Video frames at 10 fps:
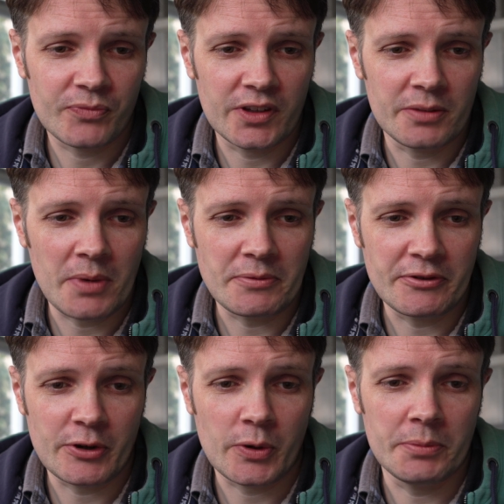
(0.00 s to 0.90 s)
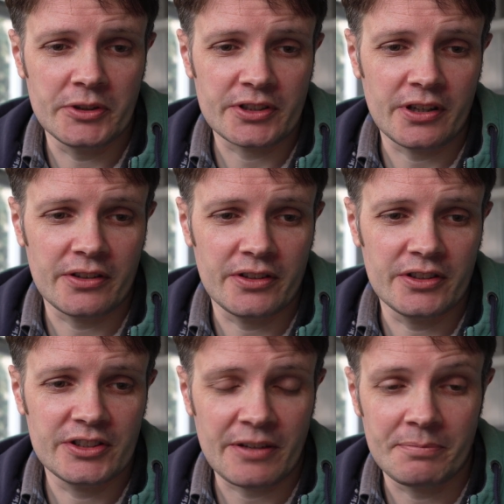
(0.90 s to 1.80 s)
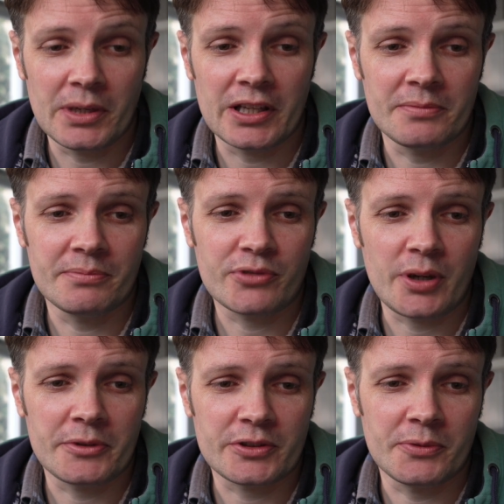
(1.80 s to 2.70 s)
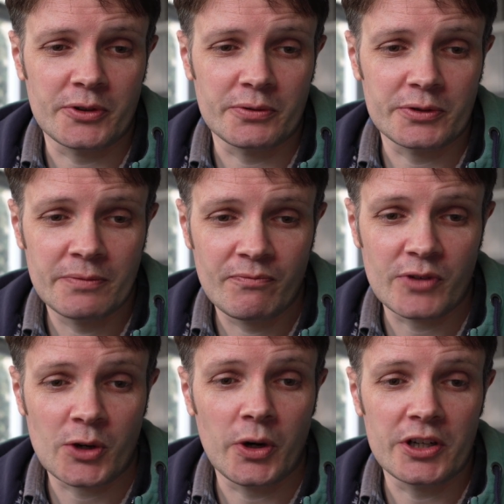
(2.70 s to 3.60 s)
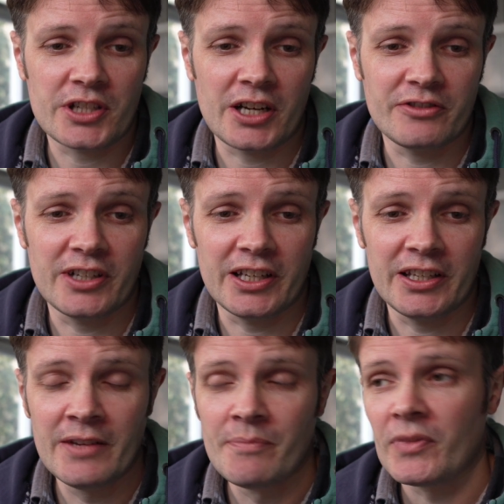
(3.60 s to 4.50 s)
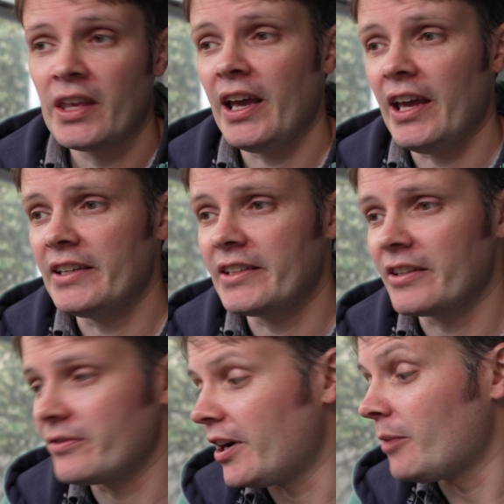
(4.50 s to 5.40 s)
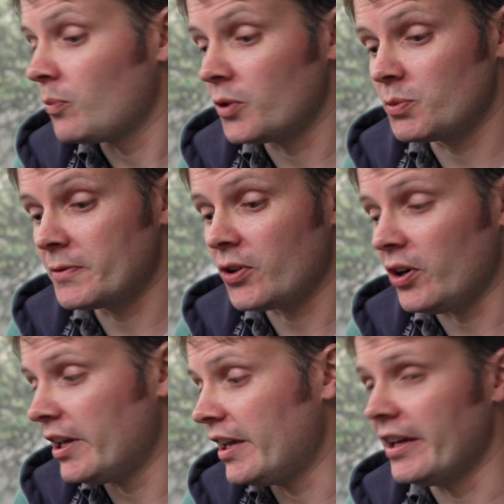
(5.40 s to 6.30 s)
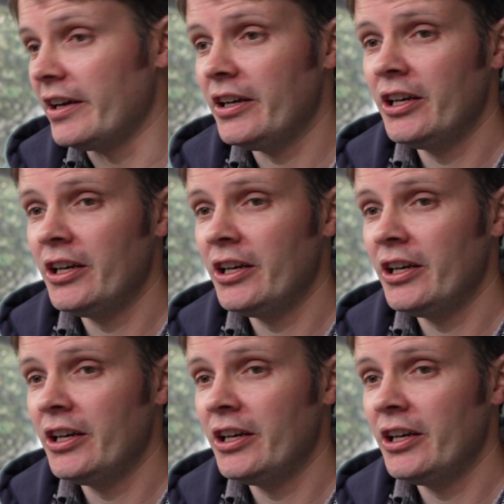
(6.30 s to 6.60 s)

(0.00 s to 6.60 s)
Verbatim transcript: that the memory requirements are that 7 billion parameter models require generally 8 gig RAM, which we've got here,